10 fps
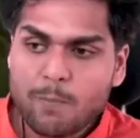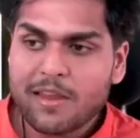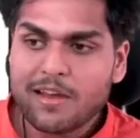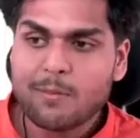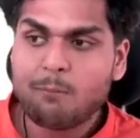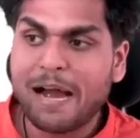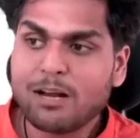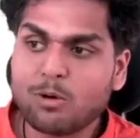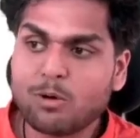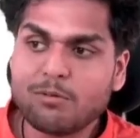my
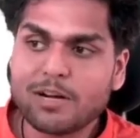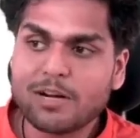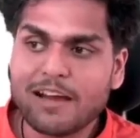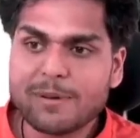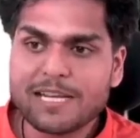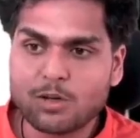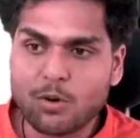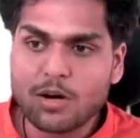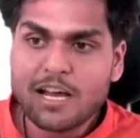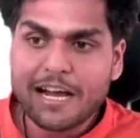cookie would have been
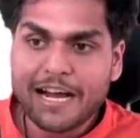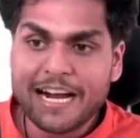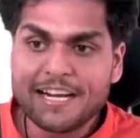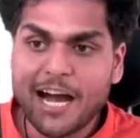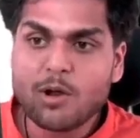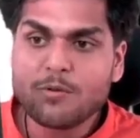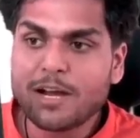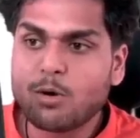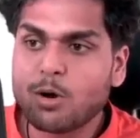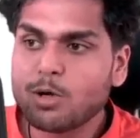stored. And now if I
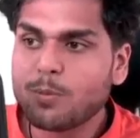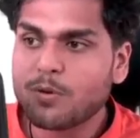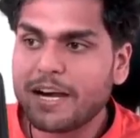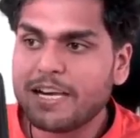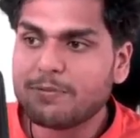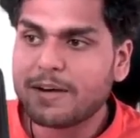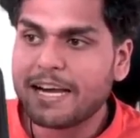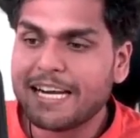go to profile, if I hit